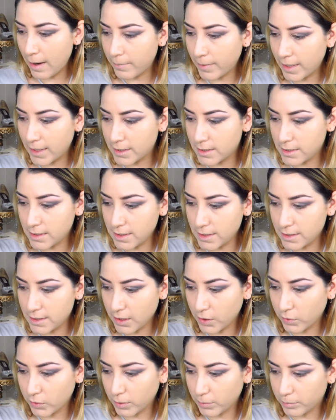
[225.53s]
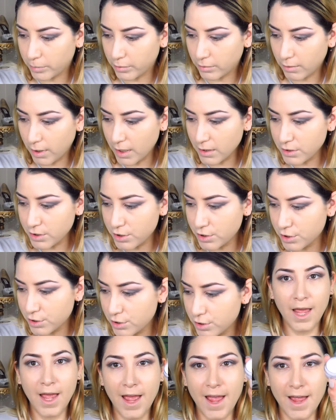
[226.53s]
A detailed
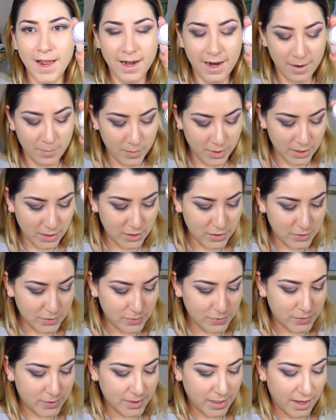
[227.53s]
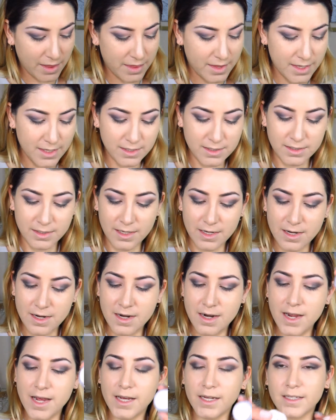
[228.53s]
brush, and I'm going to use this
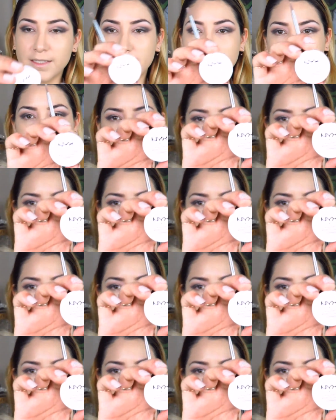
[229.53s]
NYX